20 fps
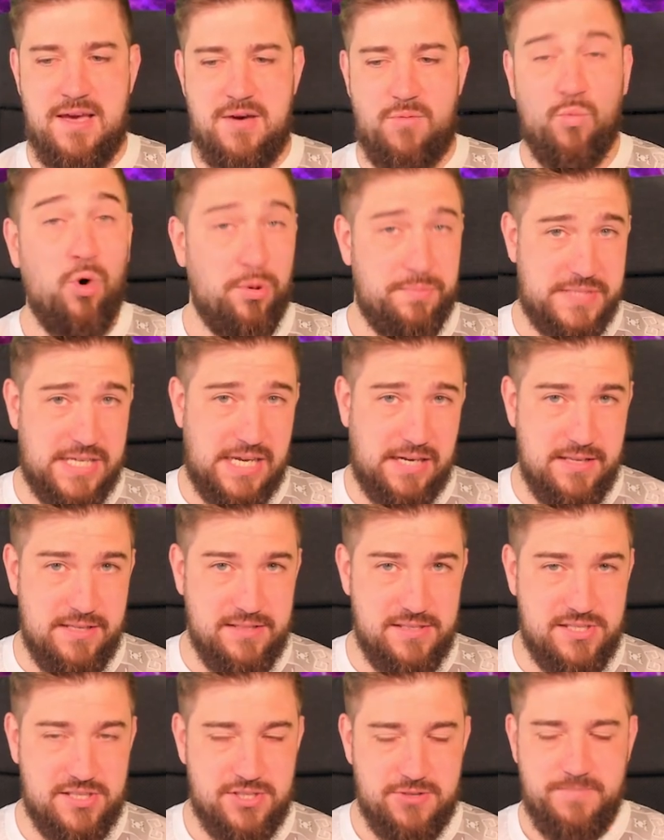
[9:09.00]
Warp
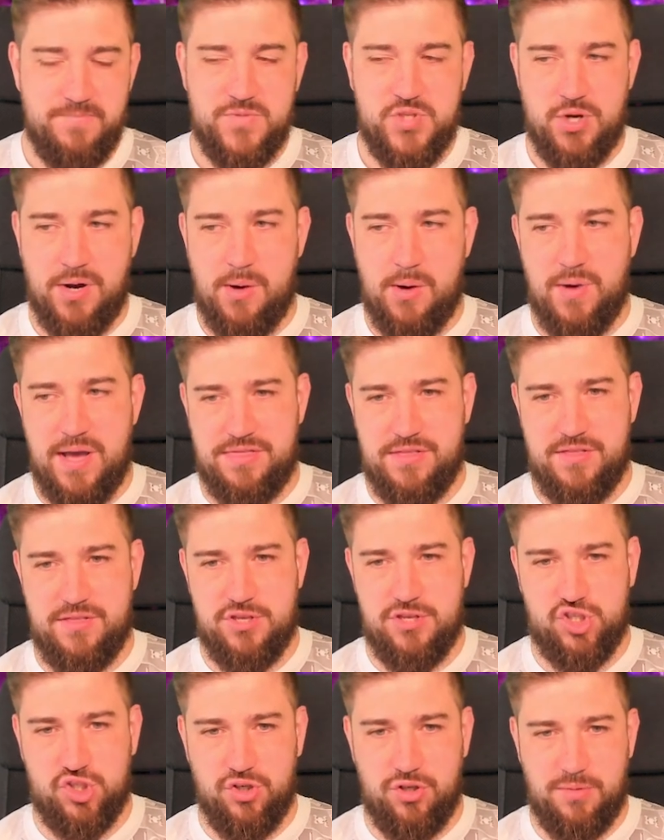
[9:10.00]
Talons. So I weathered
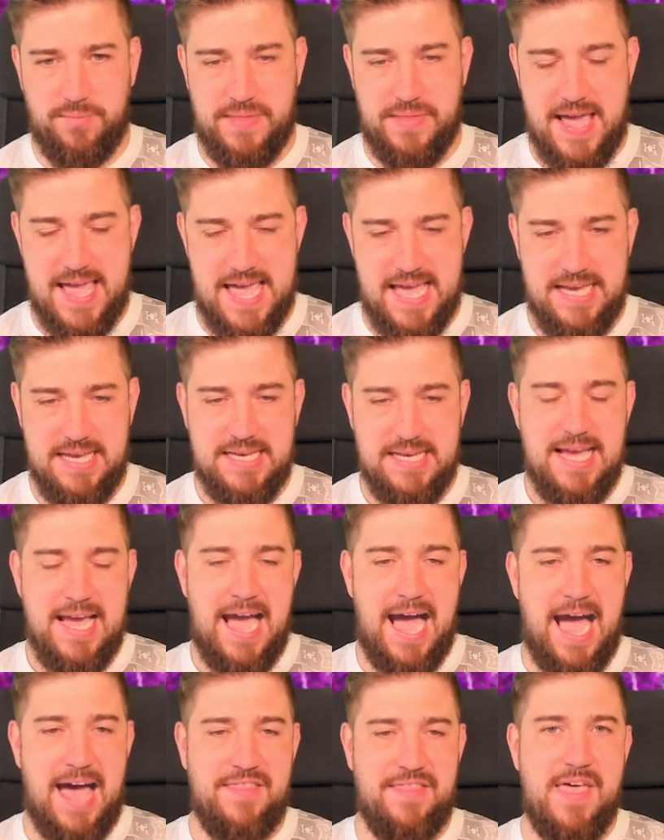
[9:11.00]
the storm there,
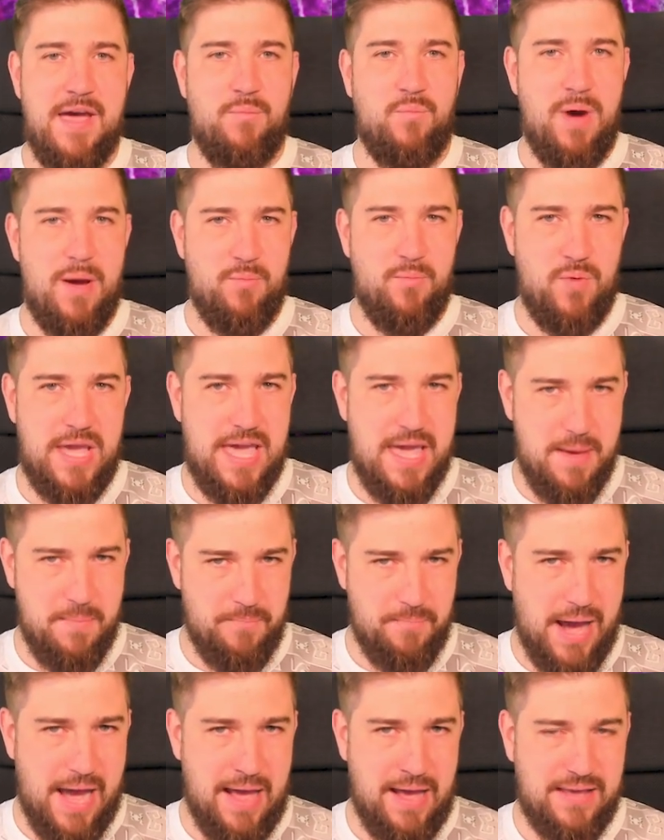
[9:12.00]
and then when we
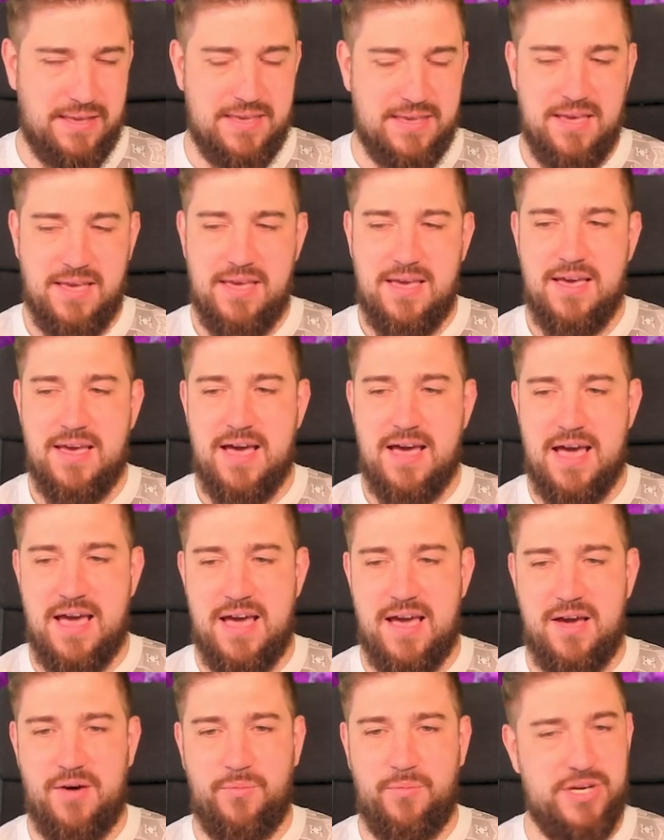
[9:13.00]
hit back,
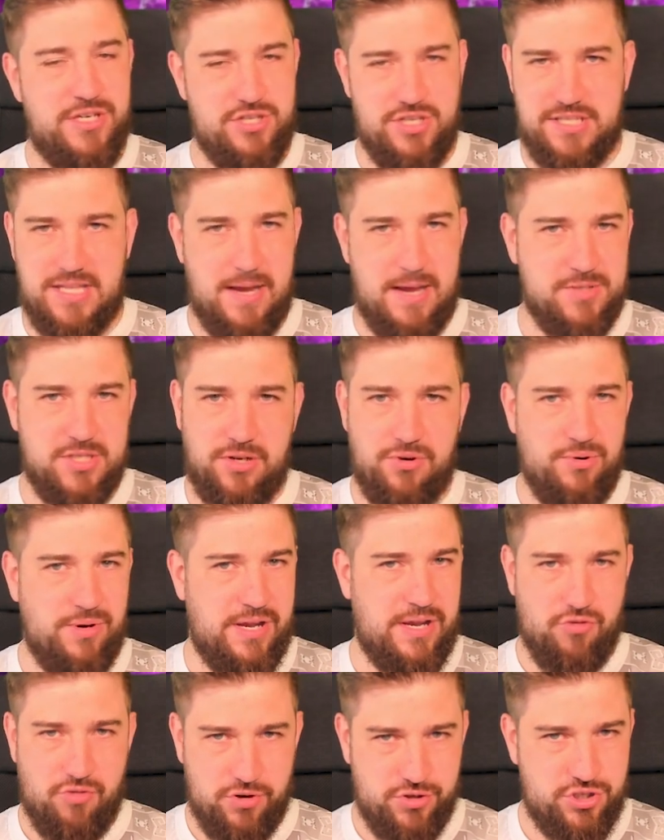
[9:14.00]
we just
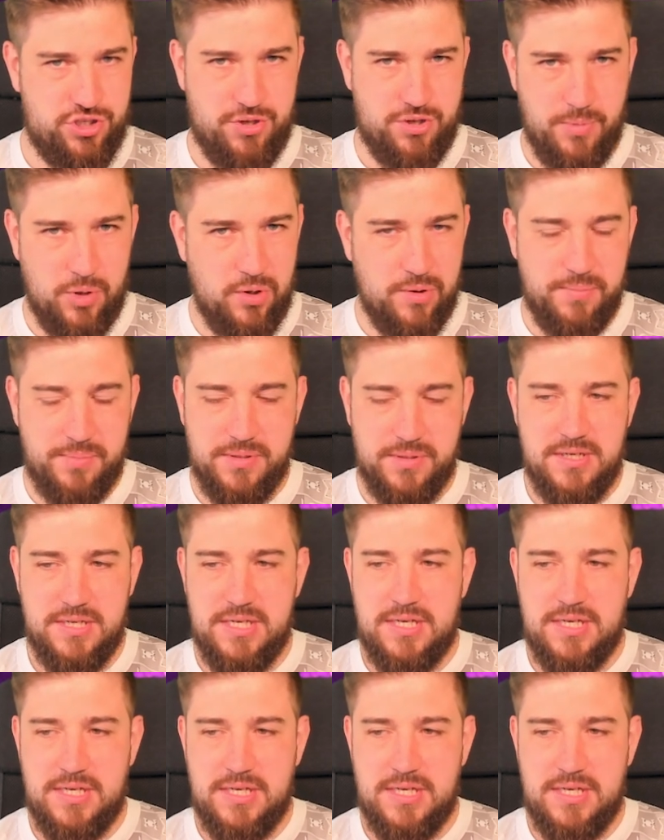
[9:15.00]
absolutely crunched them up.